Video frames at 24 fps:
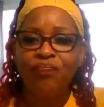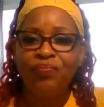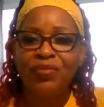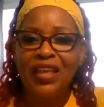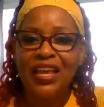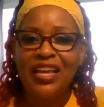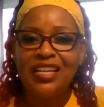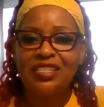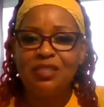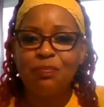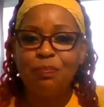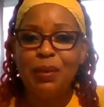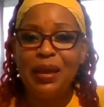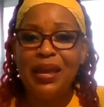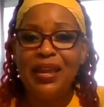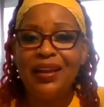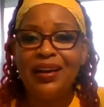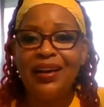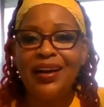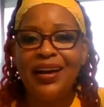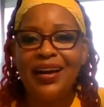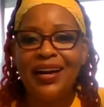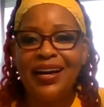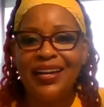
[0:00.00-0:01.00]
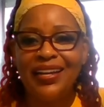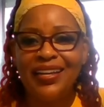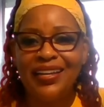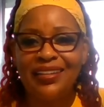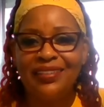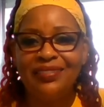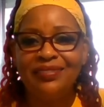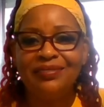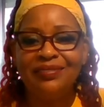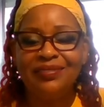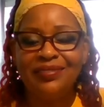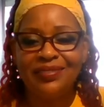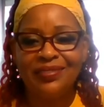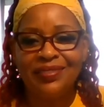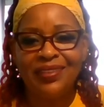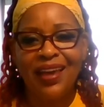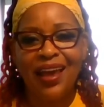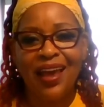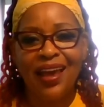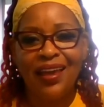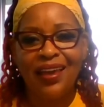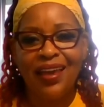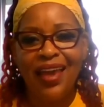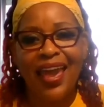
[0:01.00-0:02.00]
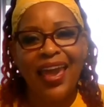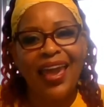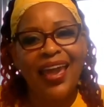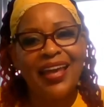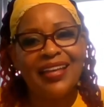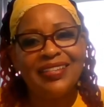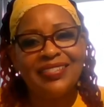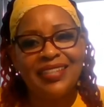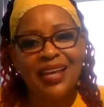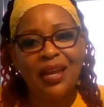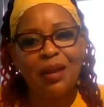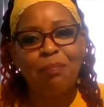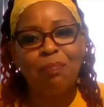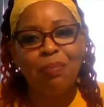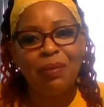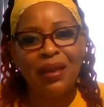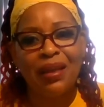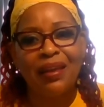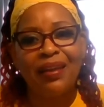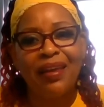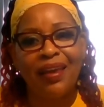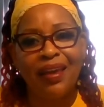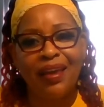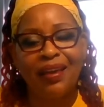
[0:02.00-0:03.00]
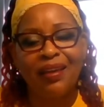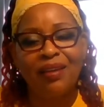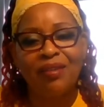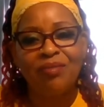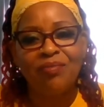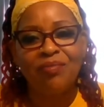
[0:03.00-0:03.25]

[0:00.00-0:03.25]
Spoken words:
it's be the honey, okay, and set a picnic.